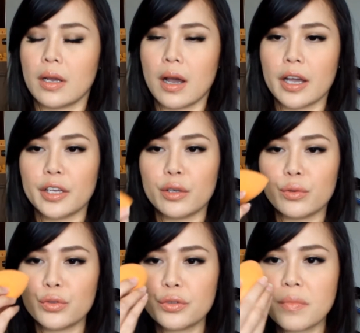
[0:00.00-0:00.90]
I
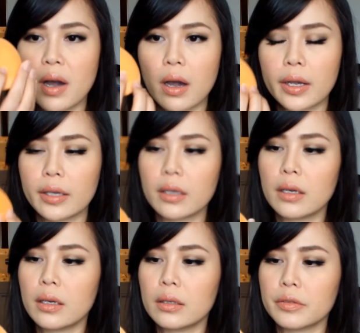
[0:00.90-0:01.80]
used my
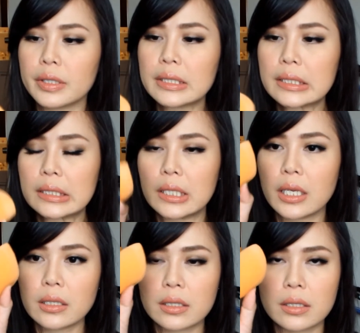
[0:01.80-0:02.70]
Real
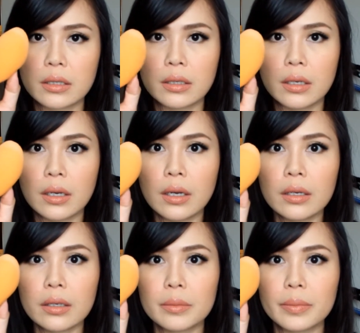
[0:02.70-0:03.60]
Techniques
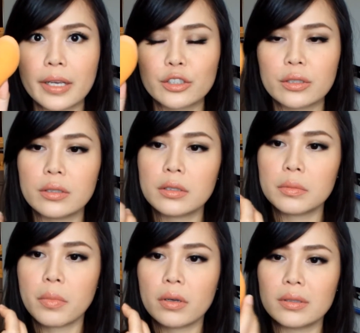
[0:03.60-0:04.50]
complexion
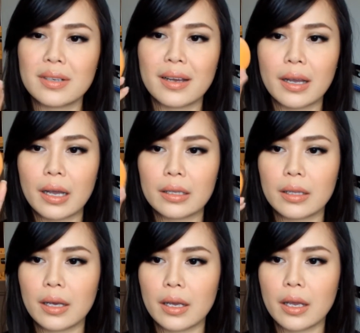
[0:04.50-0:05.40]
sponge.
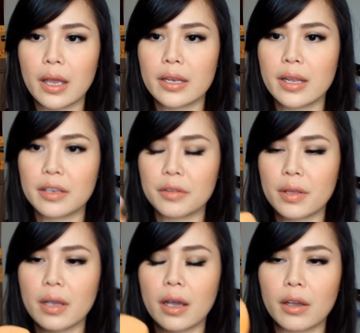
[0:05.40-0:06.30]
In
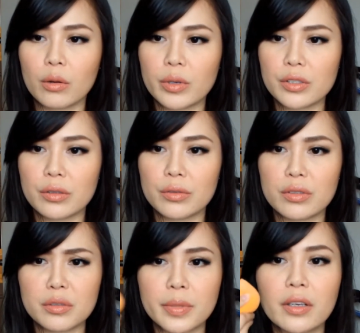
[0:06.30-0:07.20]
anything I always use
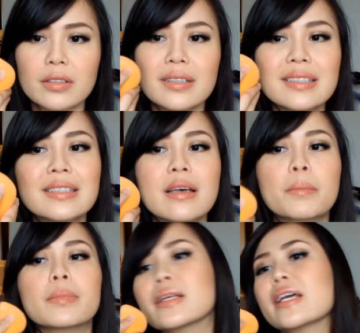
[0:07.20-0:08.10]
it because
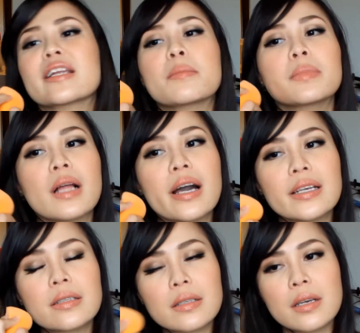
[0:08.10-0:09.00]
it
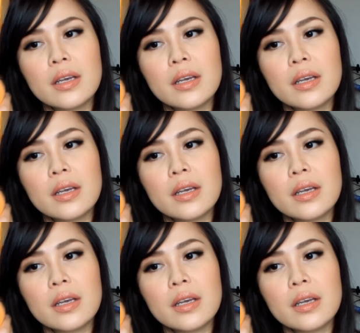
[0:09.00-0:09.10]
applies